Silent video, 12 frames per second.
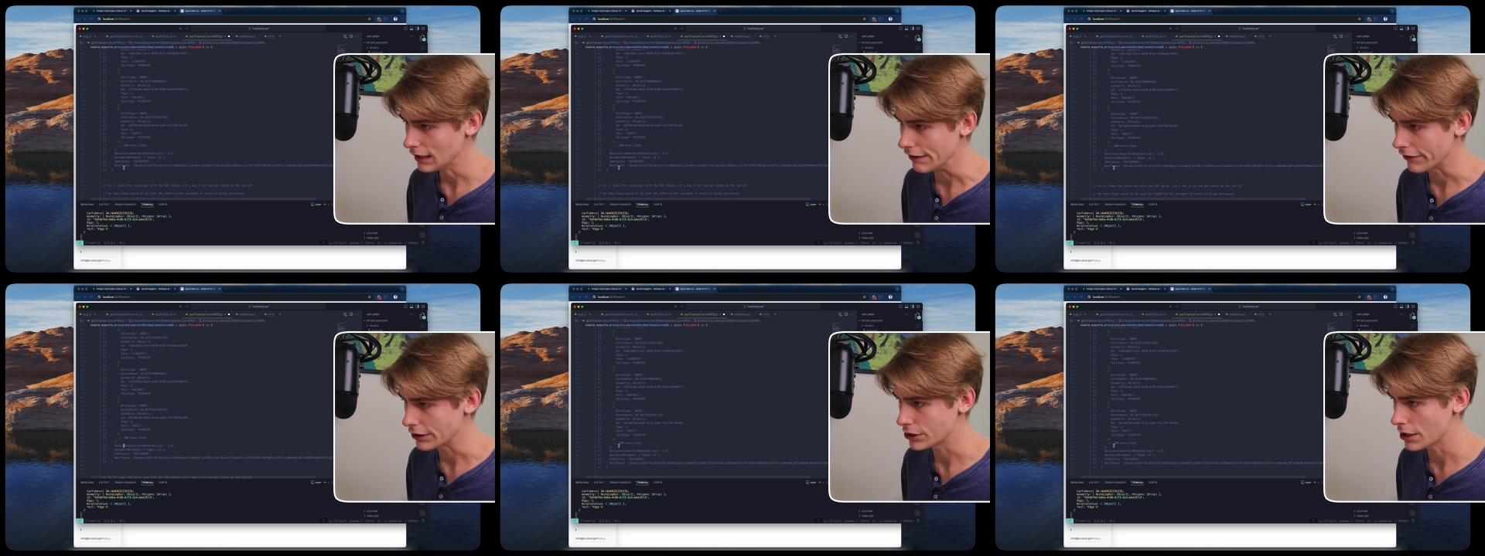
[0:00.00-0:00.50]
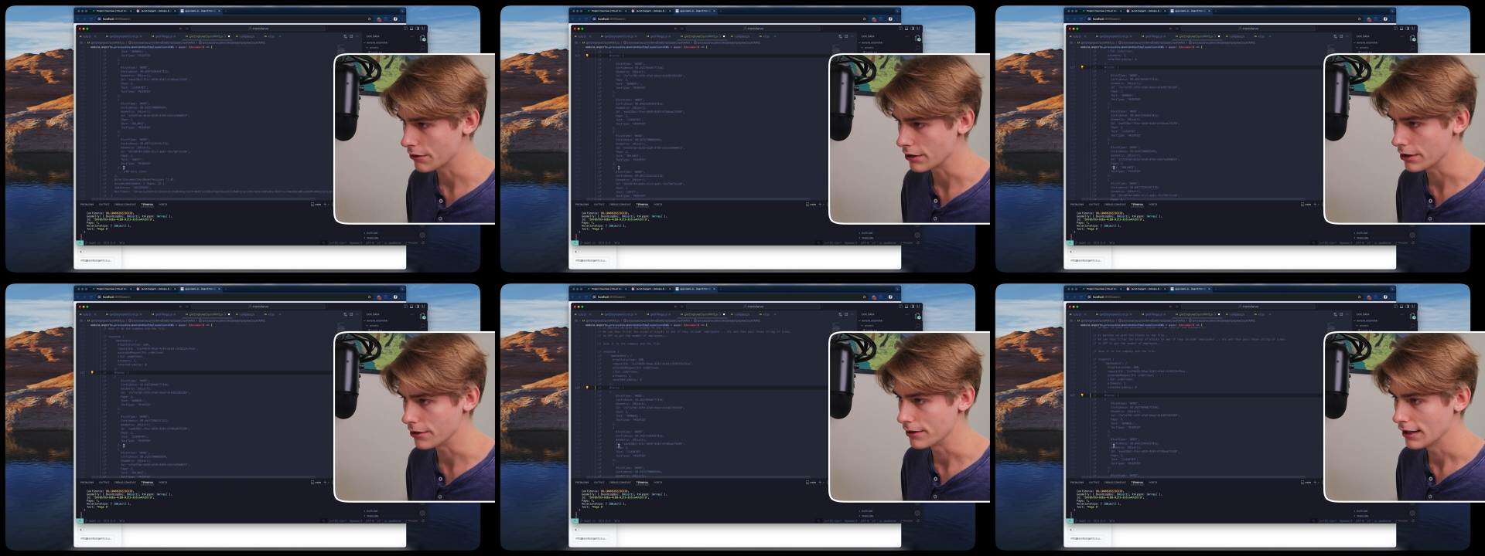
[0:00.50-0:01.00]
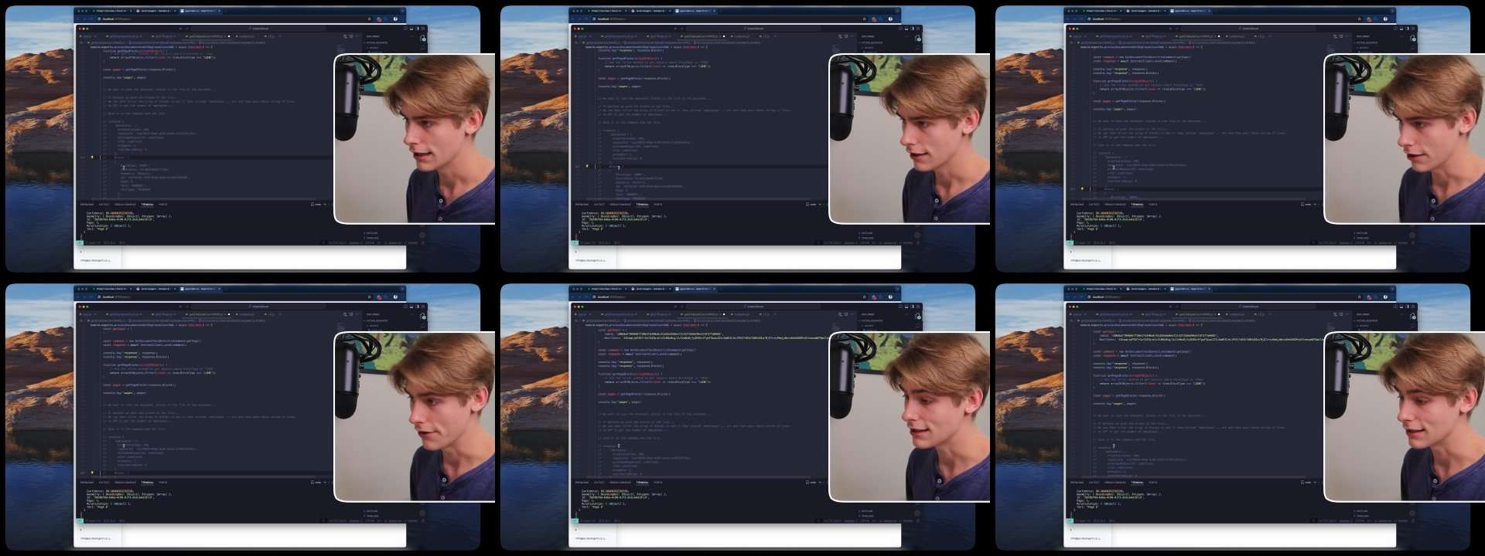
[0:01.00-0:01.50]
If I show you, you
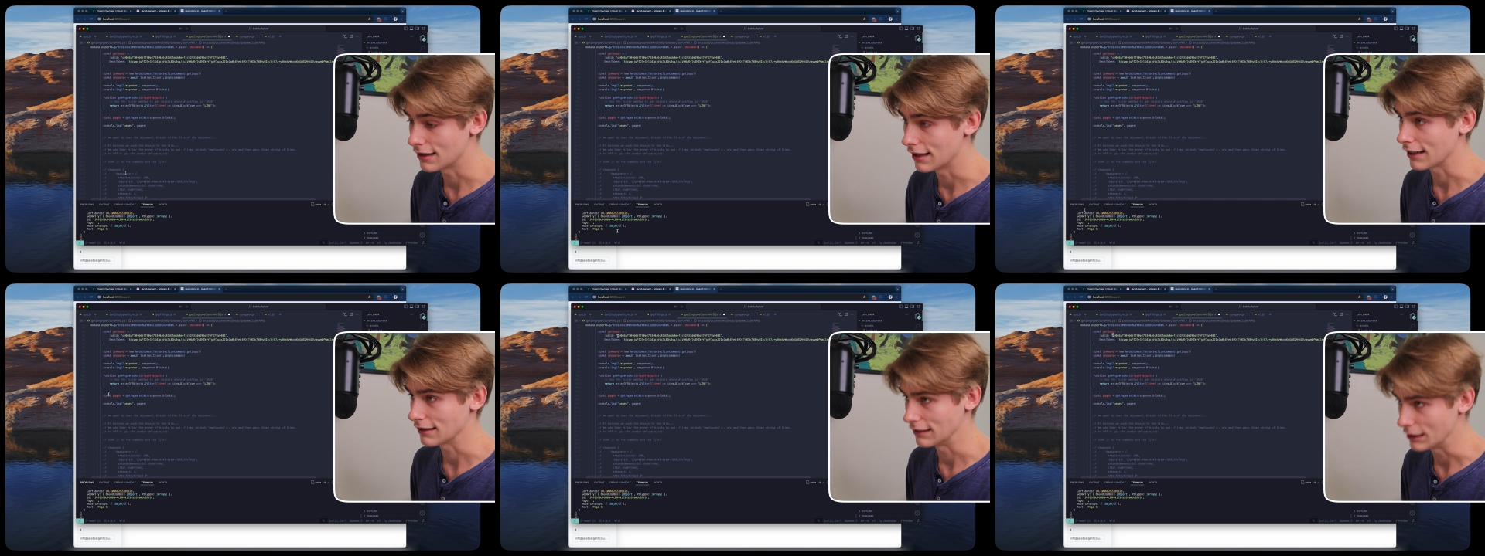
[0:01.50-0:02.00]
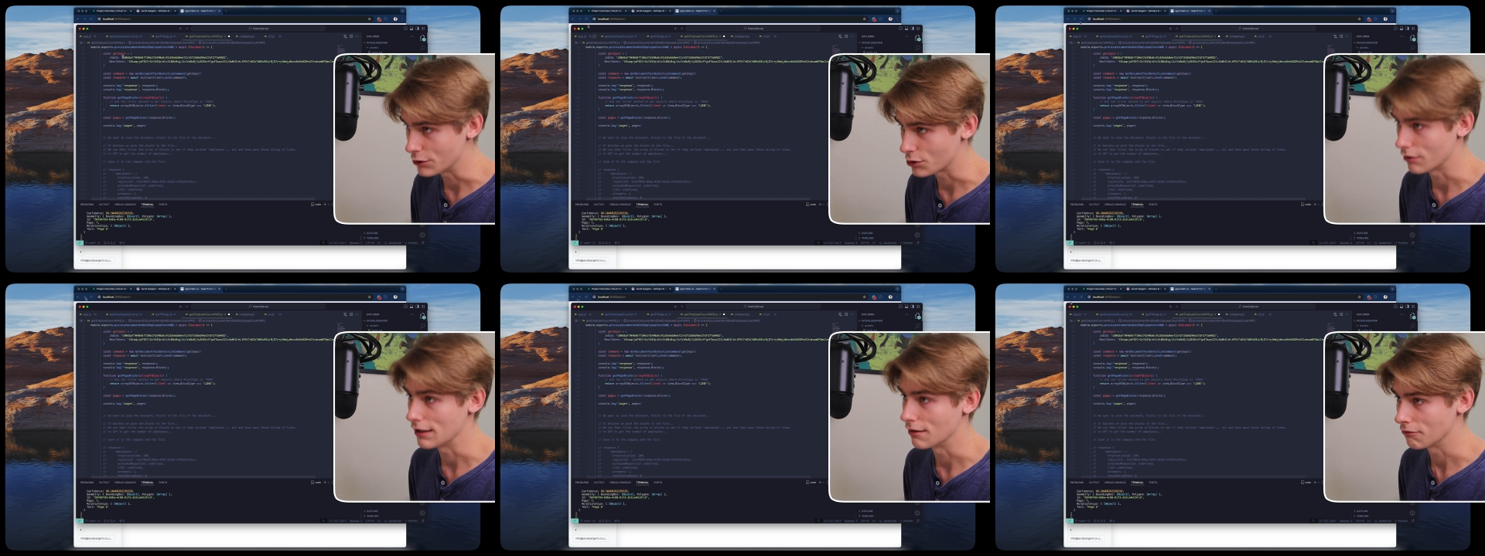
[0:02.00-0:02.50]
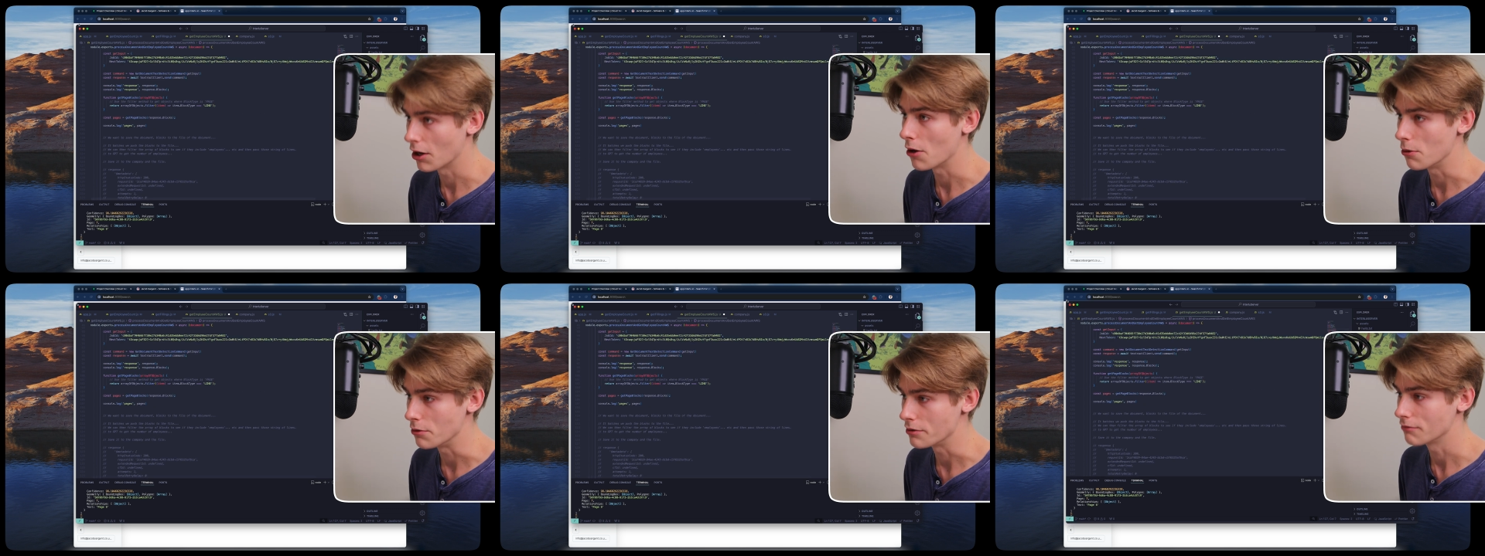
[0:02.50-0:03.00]
know, this is like literally the
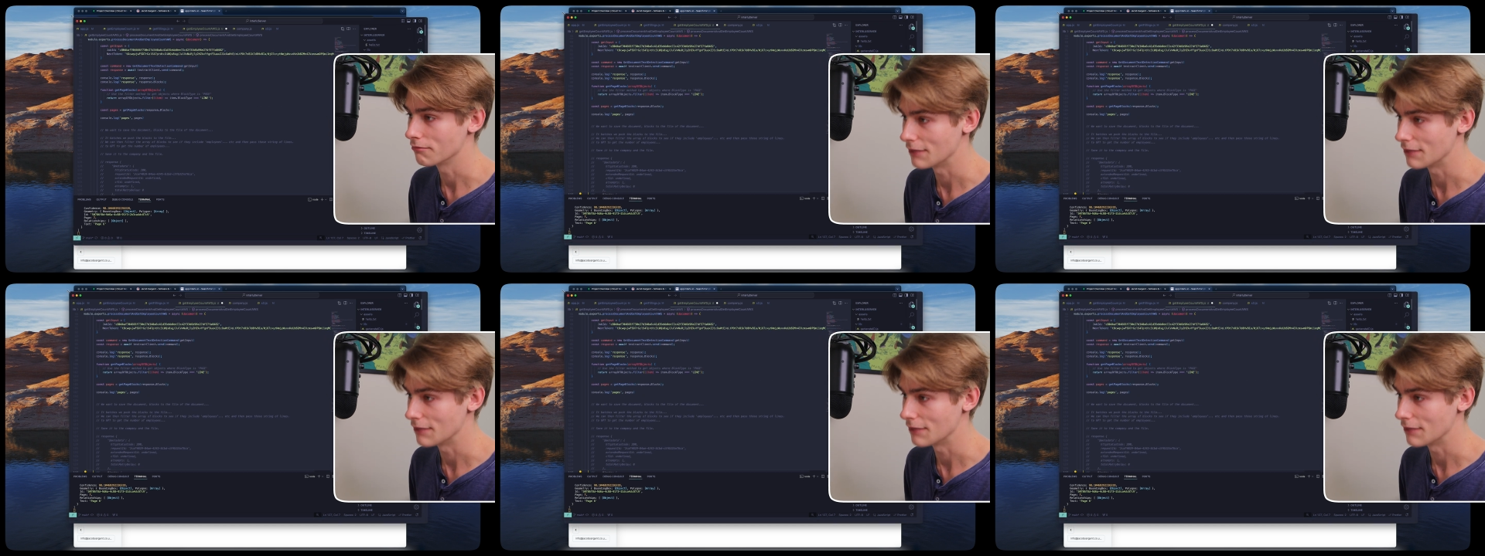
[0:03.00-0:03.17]
code.